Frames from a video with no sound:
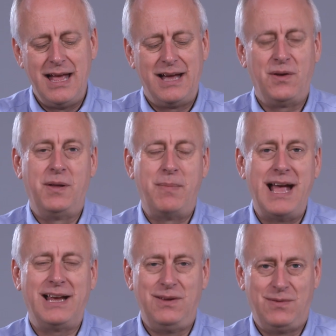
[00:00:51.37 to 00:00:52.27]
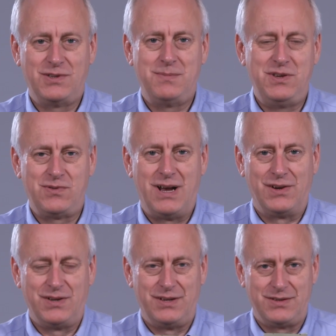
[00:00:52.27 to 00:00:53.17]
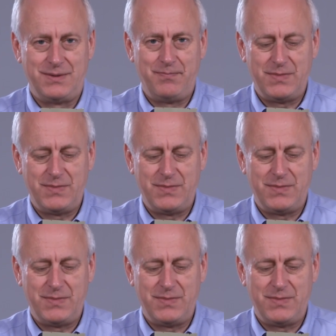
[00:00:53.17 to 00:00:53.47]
And on the back, you've got some instructions.